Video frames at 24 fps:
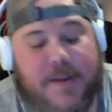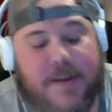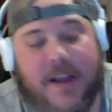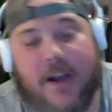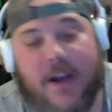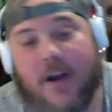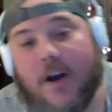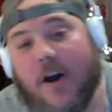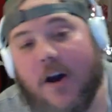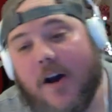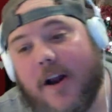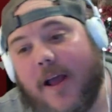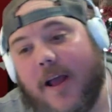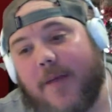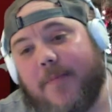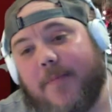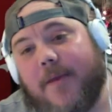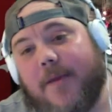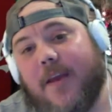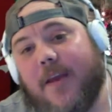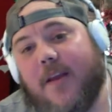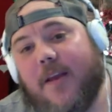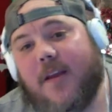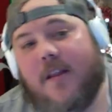good. I
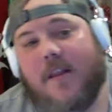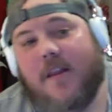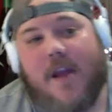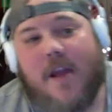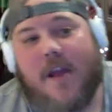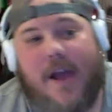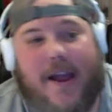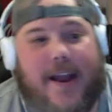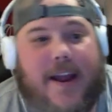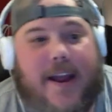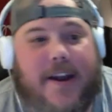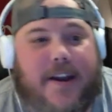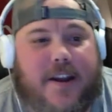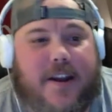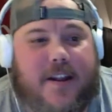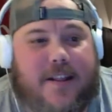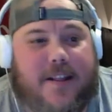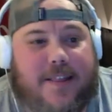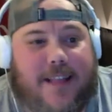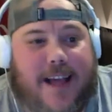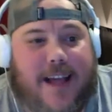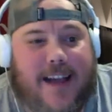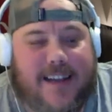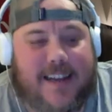mean, I ended
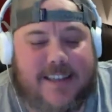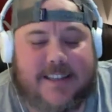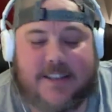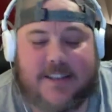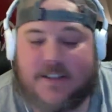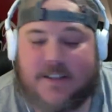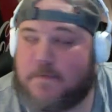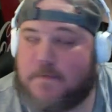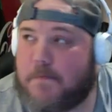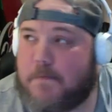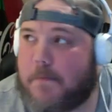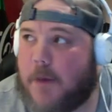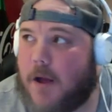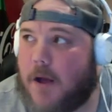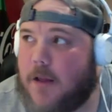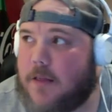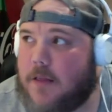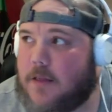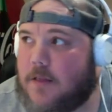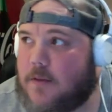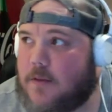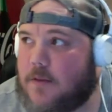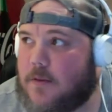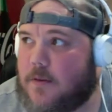last month.
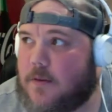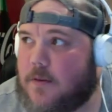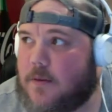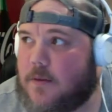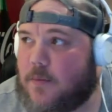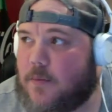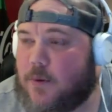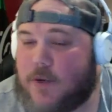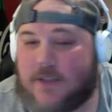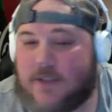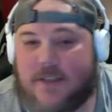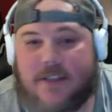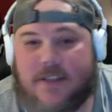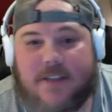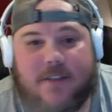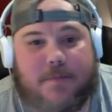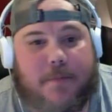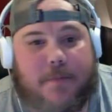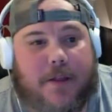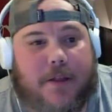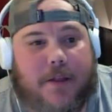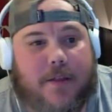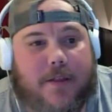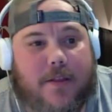What's this
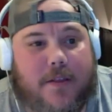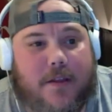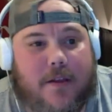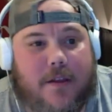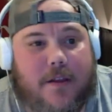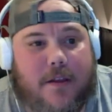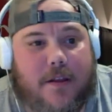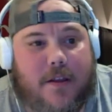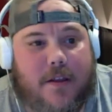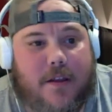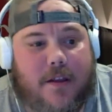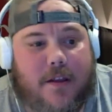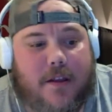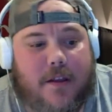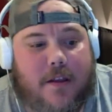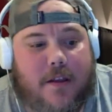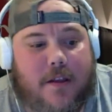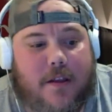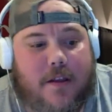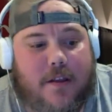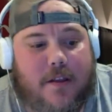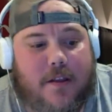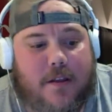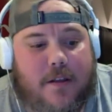month?
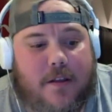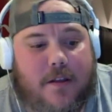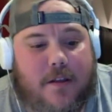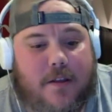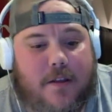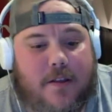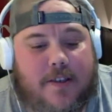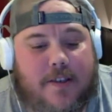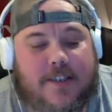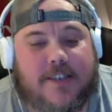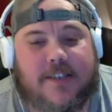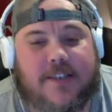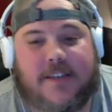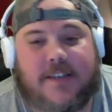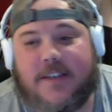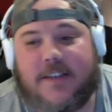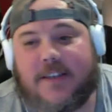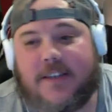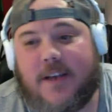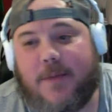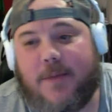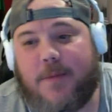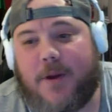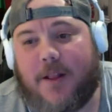This is
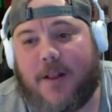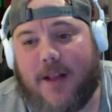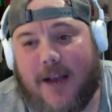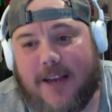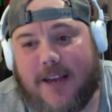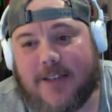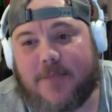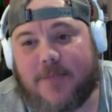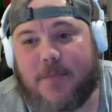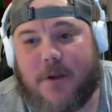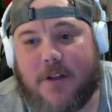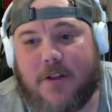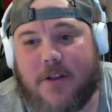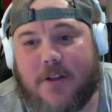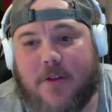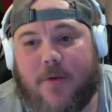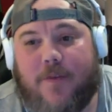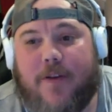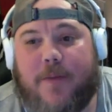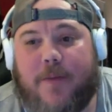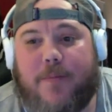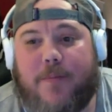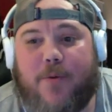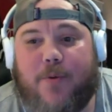December. Last month,
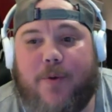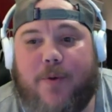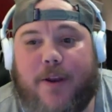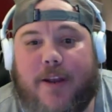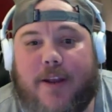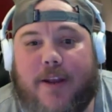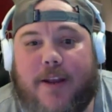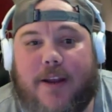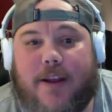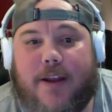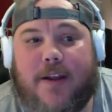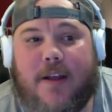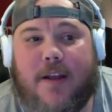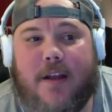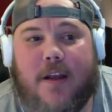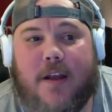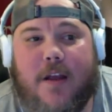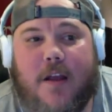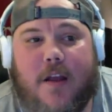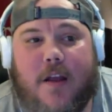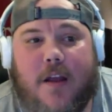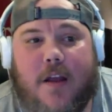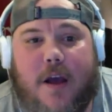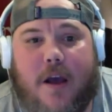November, we did
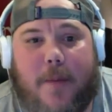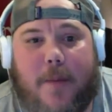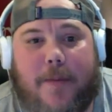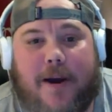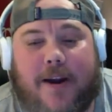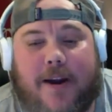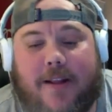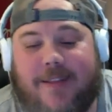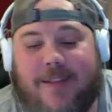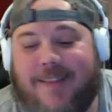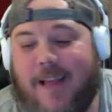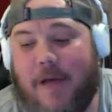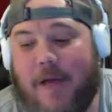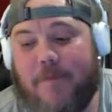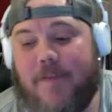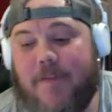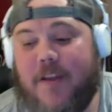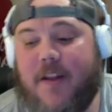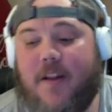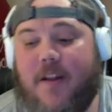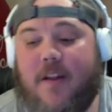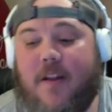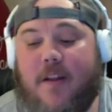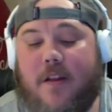about
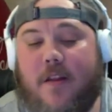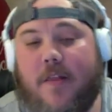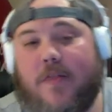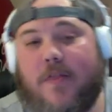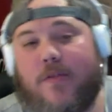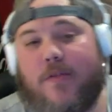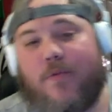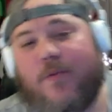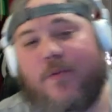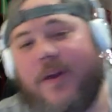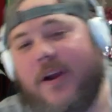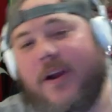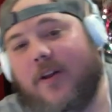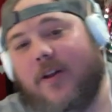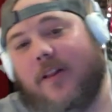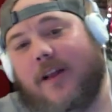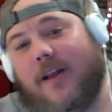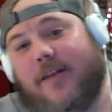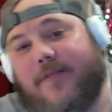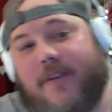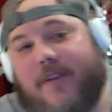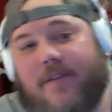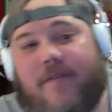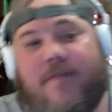11.3 or
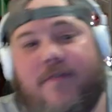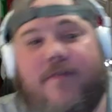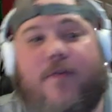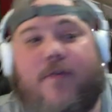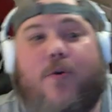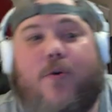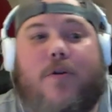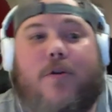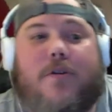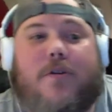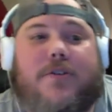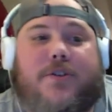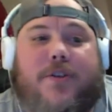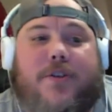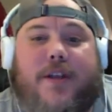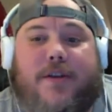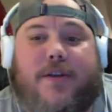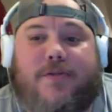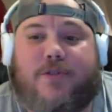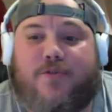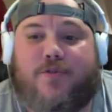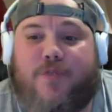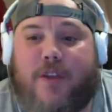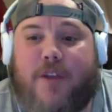11.4. So that
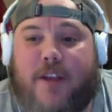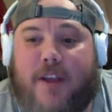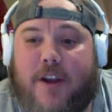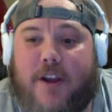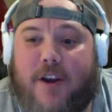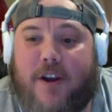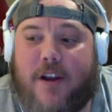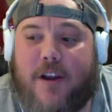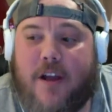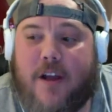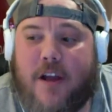was really good.